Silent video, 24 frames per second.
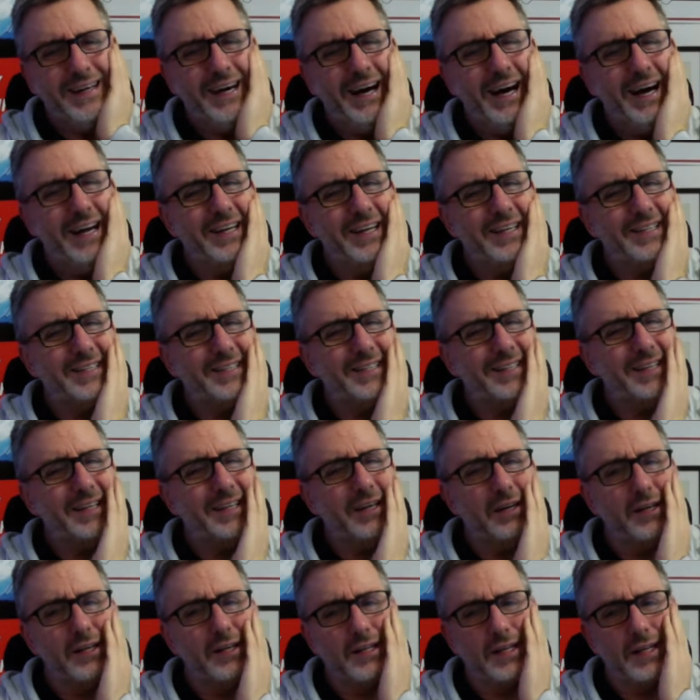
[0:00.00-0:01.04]

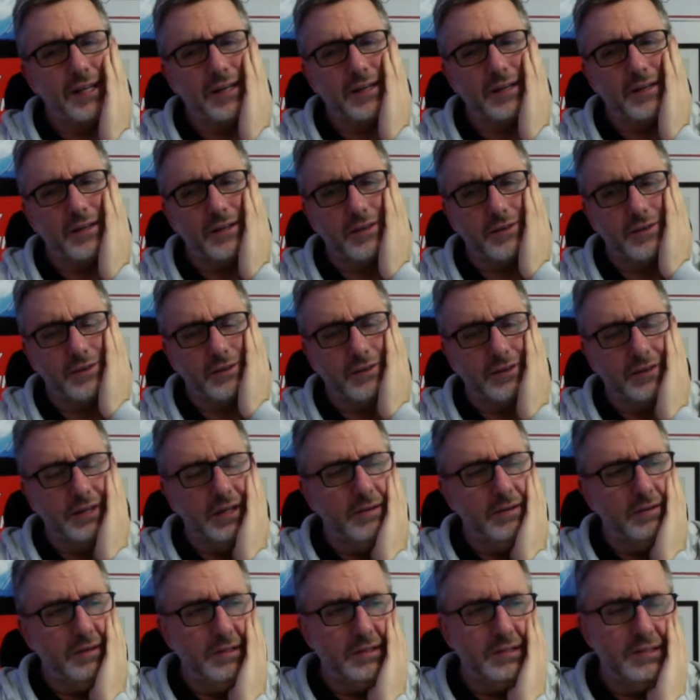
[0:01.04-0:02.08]
honestly, I think, you know,
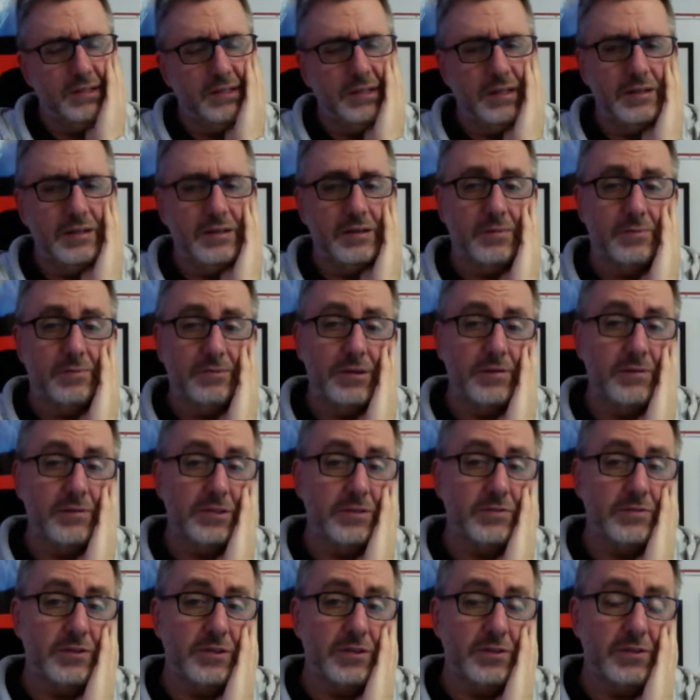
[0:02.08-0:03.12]
as I said on the
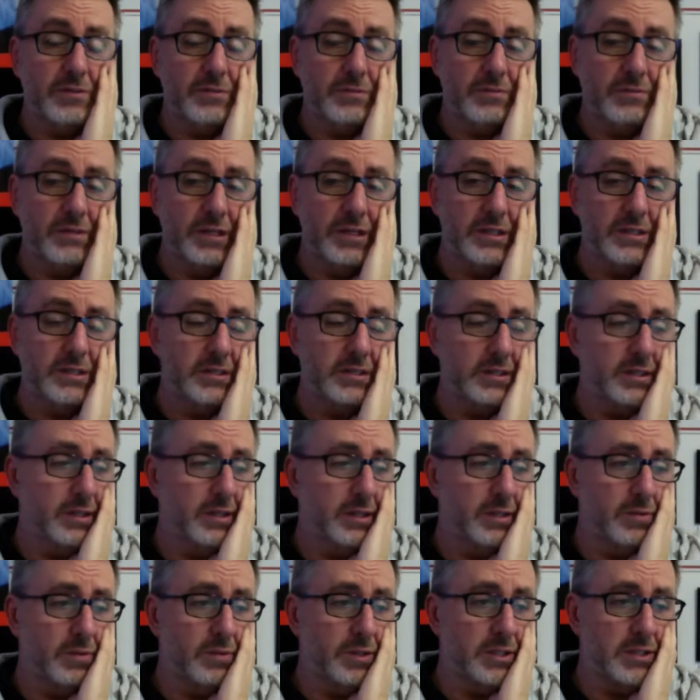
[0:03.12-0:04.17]
previous video yesterday, I
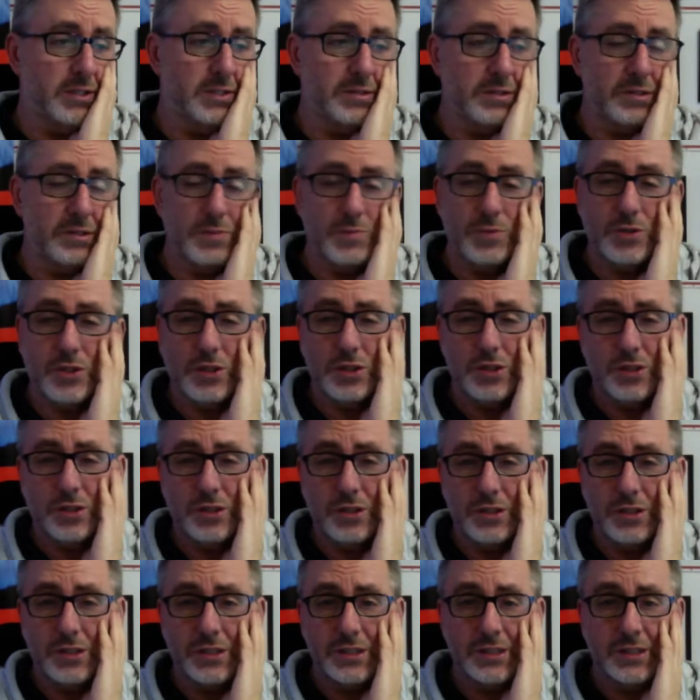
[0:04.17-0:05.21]
think it was, there's the
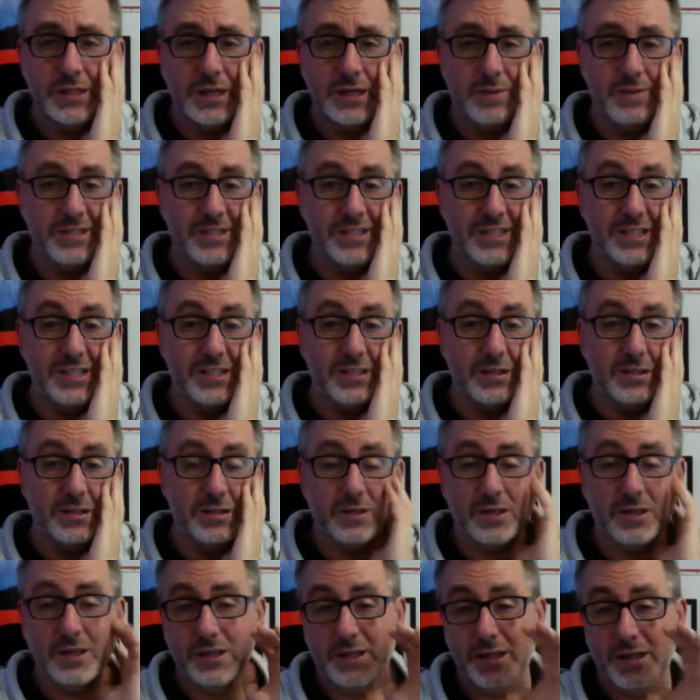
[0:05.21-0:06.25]
magician's
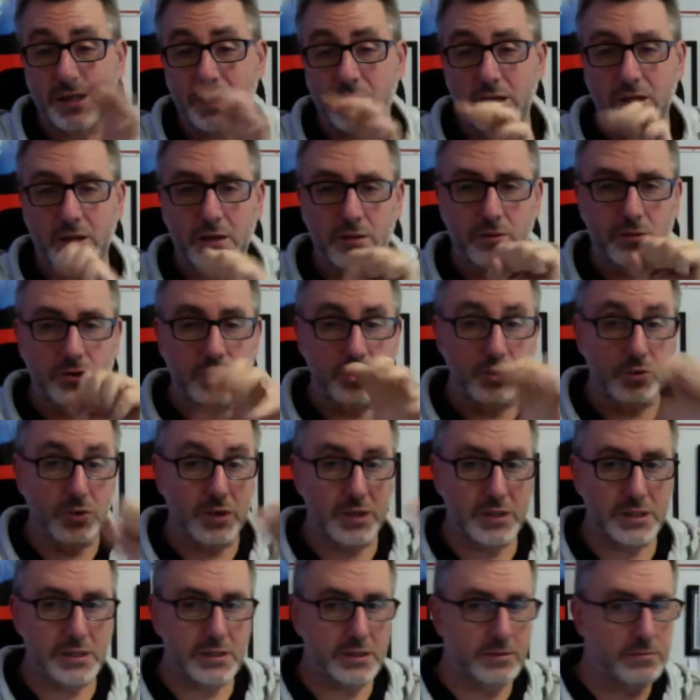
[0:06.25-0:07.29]
assistant. I think they kind of do
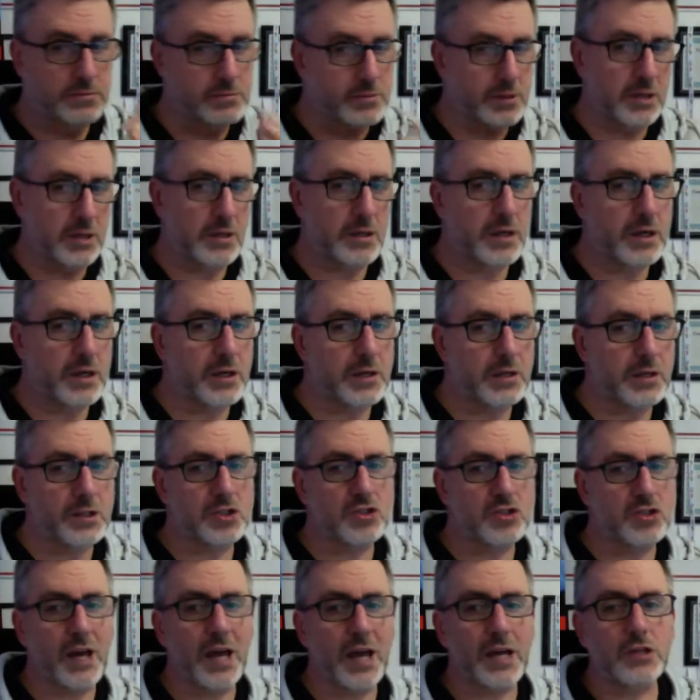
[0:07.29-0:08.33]
this and they kind of
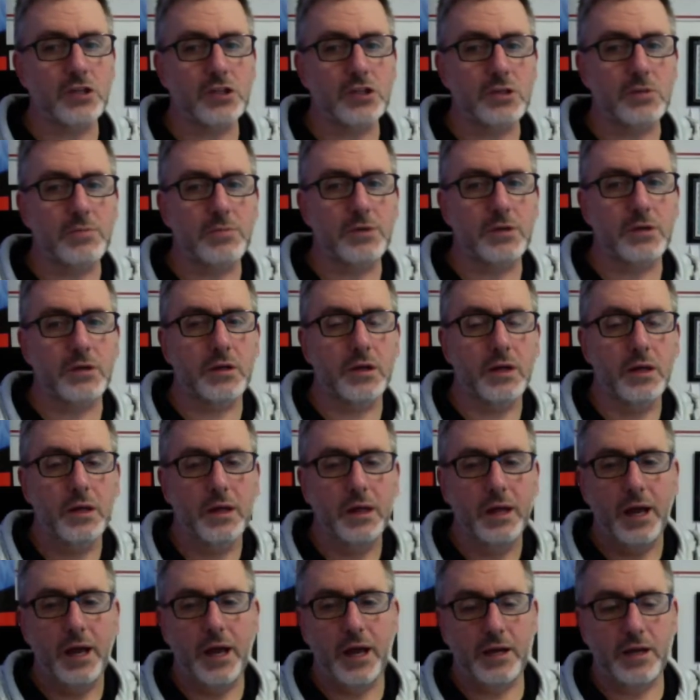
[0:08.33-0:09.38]
distract you a bit
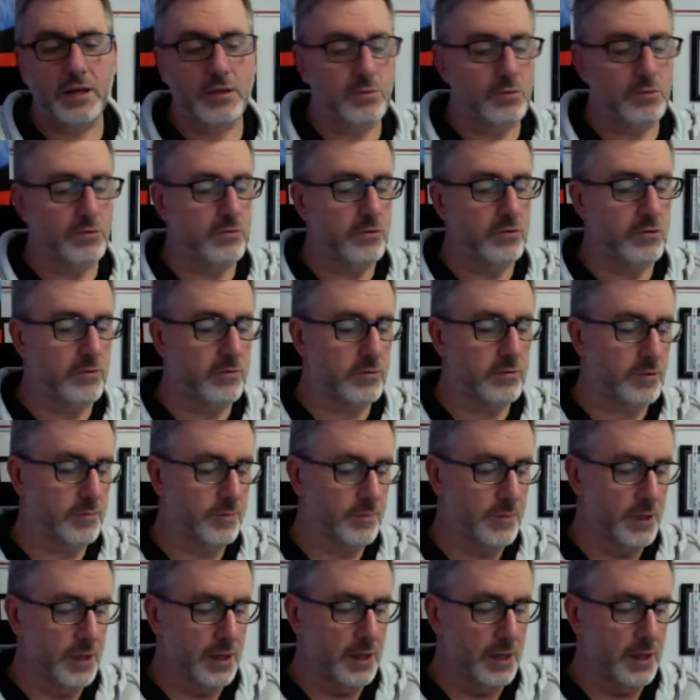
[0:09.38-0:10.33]
and you move over.